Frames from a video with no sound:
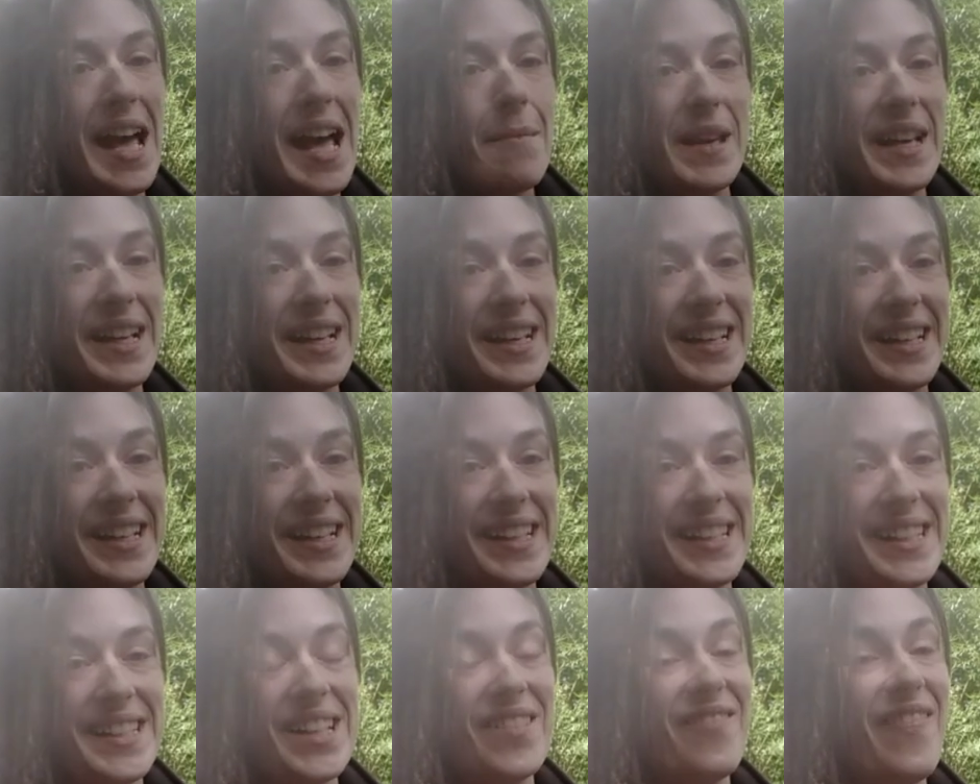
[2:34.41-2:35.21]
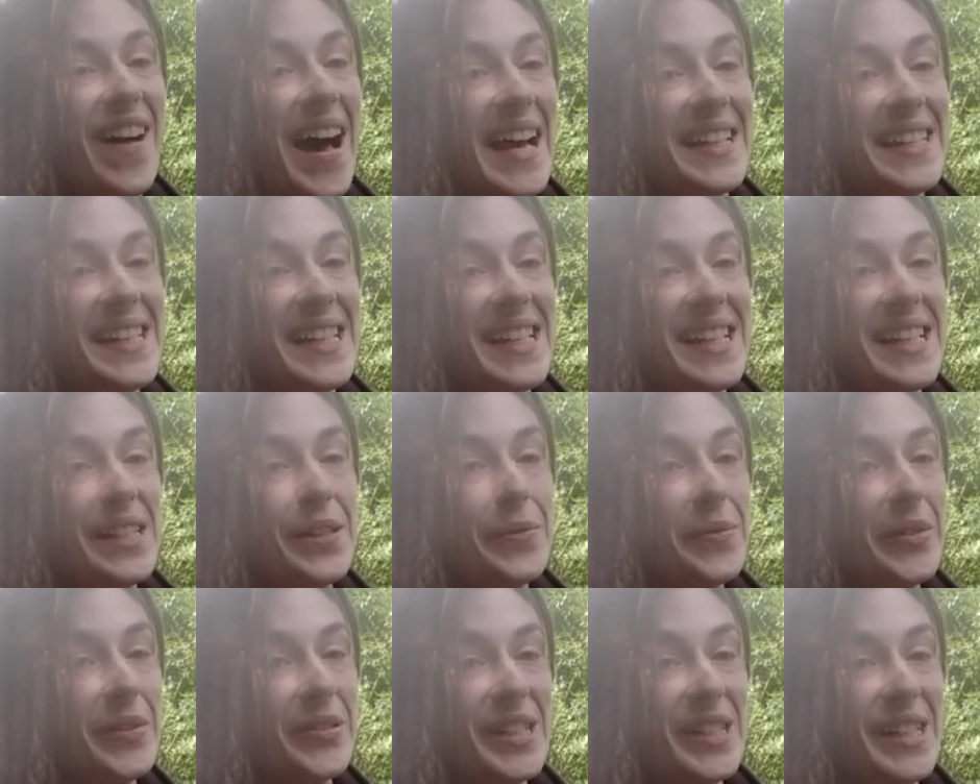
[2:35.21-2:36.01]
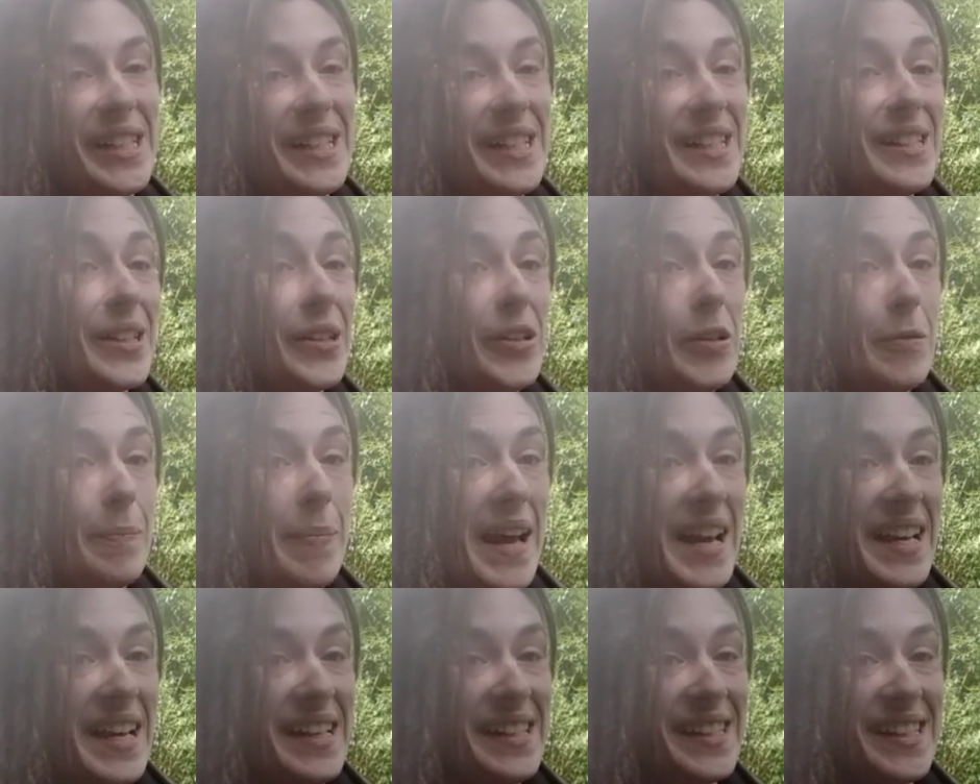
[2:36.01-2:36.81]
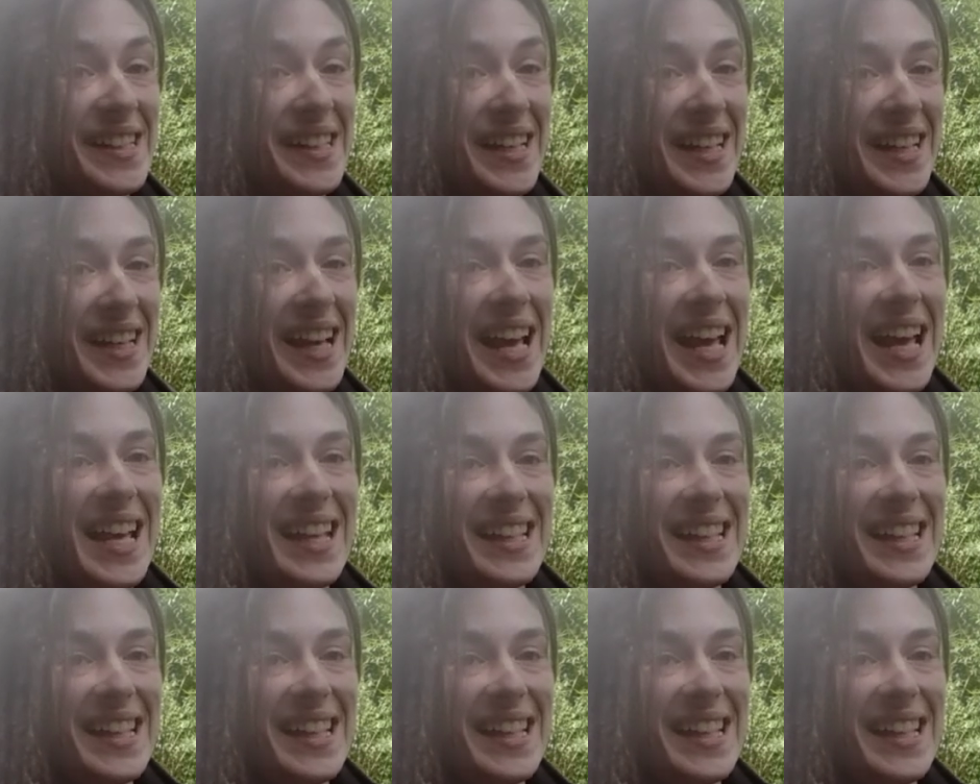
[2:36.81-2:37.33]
because that is what it is all based on.